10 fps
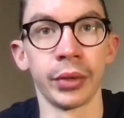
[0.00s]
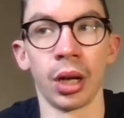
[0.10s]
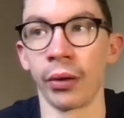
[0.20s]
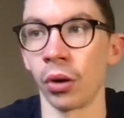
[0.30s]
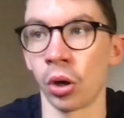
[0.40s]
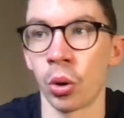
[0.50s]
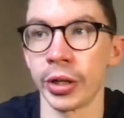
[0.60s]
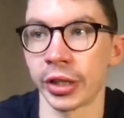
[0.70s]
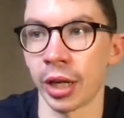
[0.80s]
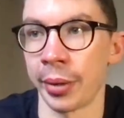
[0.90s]
I've got a
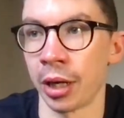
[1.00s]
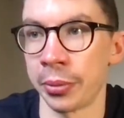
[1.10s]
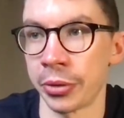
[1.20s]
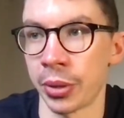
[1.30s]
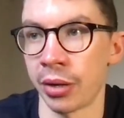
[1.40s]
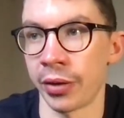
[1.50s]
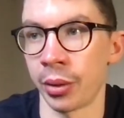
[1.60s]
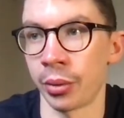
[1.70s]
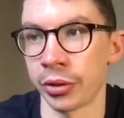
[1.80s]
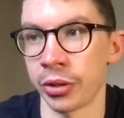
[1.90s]
quiz coming up as well if
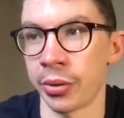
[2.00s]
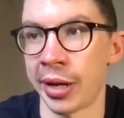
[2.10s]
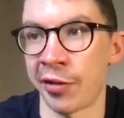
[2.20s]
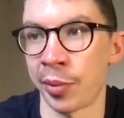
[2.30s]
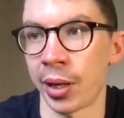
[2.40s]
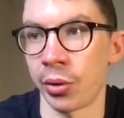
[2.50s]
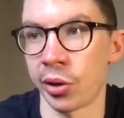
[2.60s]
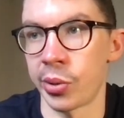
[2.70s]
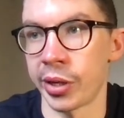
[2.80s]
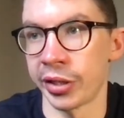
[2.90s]
anyone wants to do an FPL
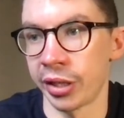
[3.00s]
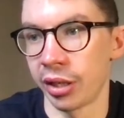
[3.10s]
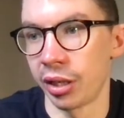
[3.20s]
quiz.